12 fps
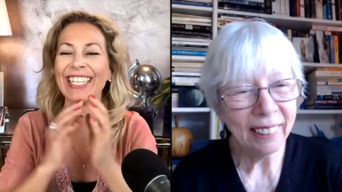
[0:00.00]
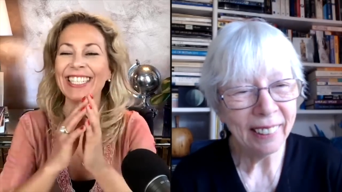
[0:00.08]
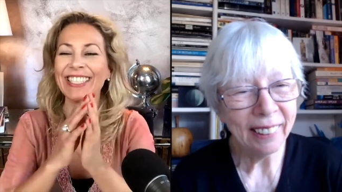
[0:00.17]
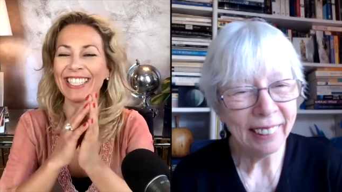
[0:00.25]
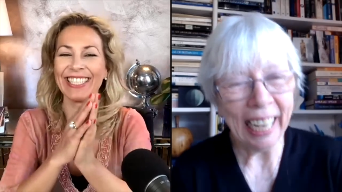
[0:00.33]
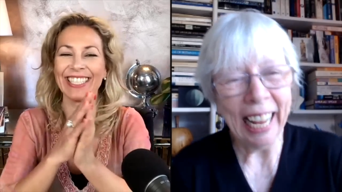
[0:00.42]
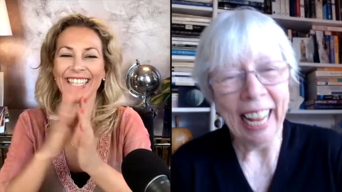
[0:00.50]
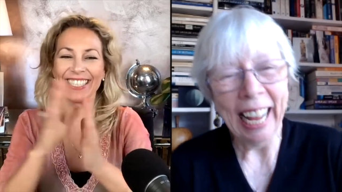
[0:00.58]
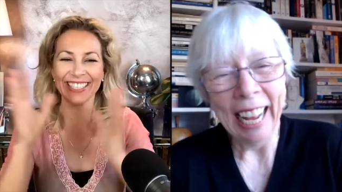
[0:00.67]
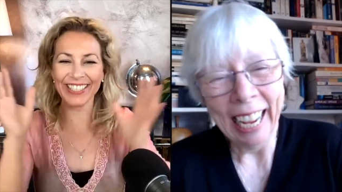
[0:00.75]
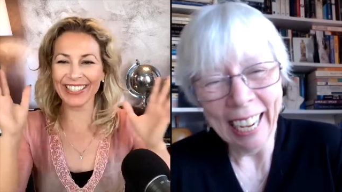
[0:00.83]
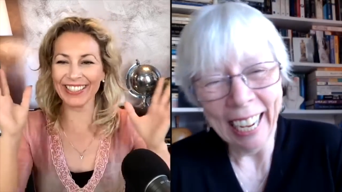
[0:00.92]
Speaker 1: is because
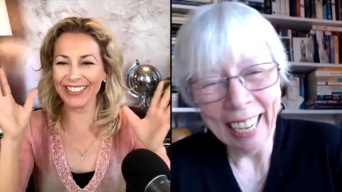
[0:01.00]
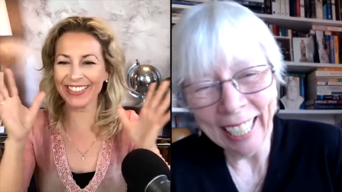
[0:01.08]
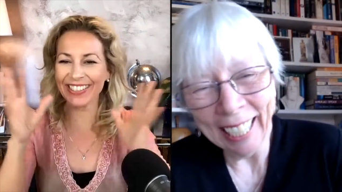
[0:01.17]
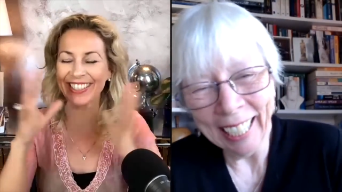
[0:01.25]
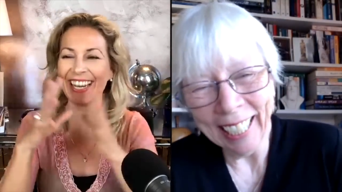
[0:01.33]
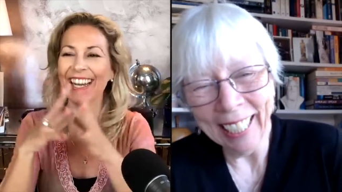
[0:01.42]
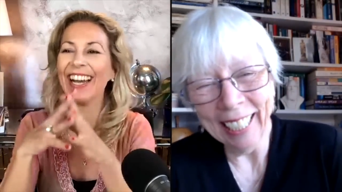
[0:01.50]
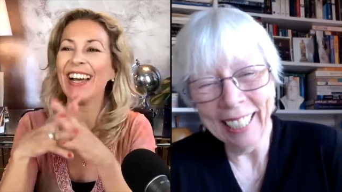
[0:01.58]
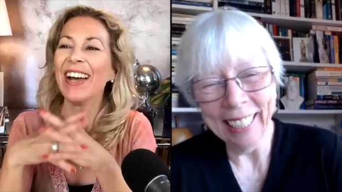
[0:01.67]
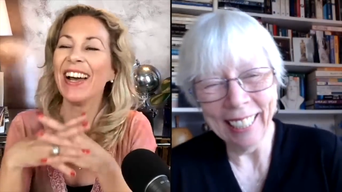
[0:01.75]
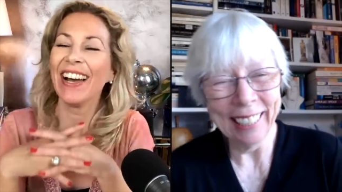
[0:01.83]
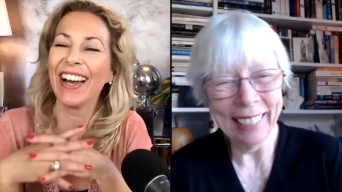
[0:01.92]
that's a huge uh,
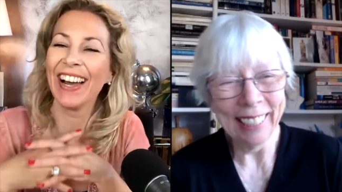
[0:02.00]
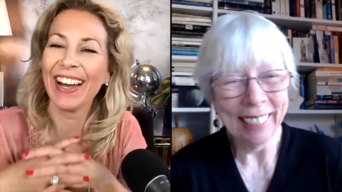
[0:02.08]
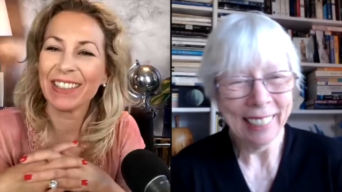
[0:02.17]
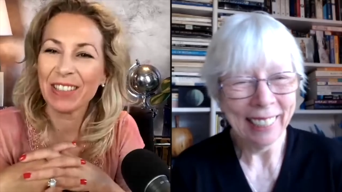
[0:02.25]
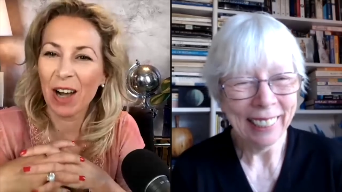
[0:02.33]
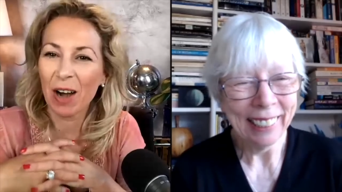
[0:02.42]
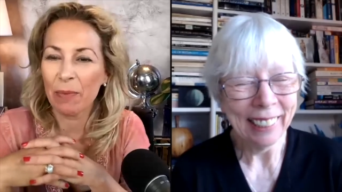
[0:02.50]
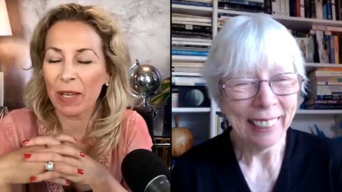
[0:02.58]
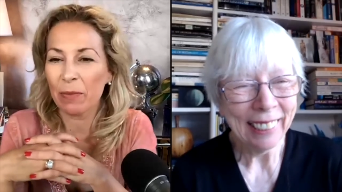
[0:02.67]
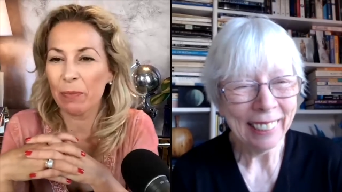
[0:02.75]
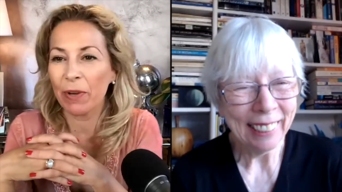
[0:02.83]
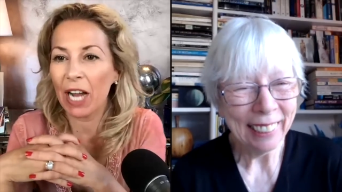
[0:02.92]
uh,
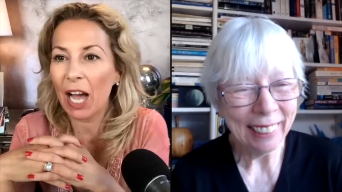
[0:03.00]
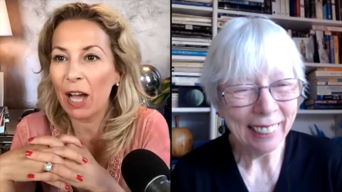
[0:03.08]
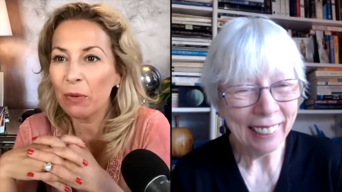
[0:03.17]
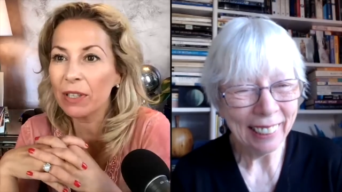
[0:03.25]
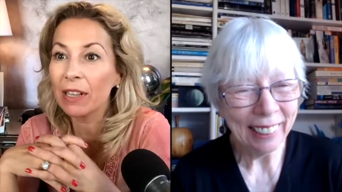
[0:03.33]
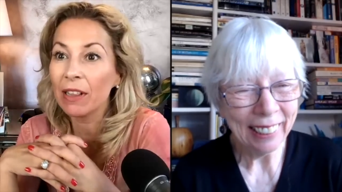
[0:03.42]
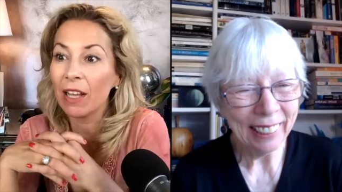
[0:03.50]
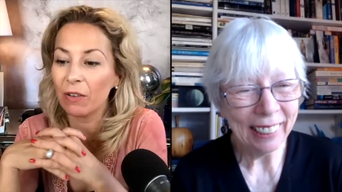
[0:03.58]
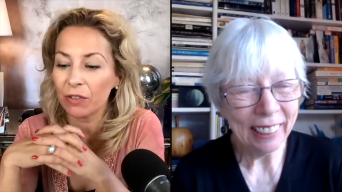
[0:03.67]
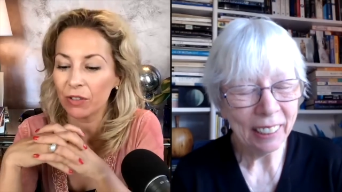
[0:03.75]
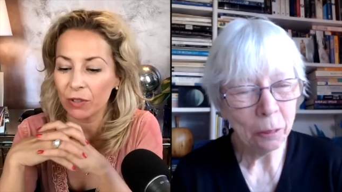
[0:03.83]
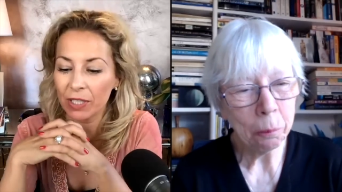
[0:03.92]
topic. But I would
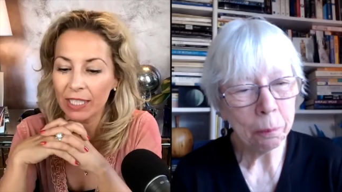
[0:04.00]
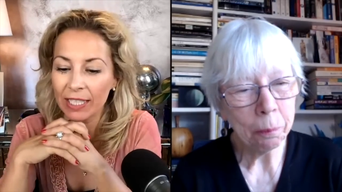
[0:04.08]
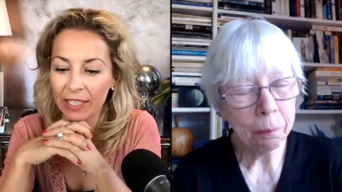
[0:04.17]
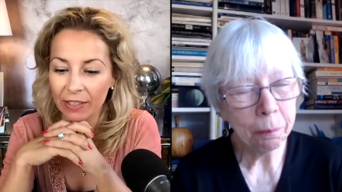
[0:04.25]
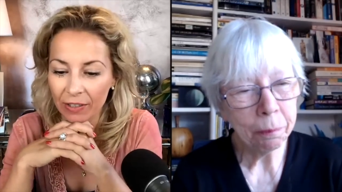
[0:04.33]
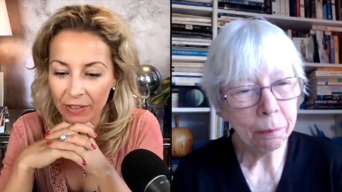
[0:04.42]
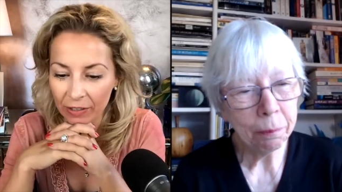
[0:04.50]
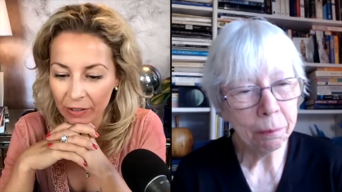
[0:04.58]
love to hear,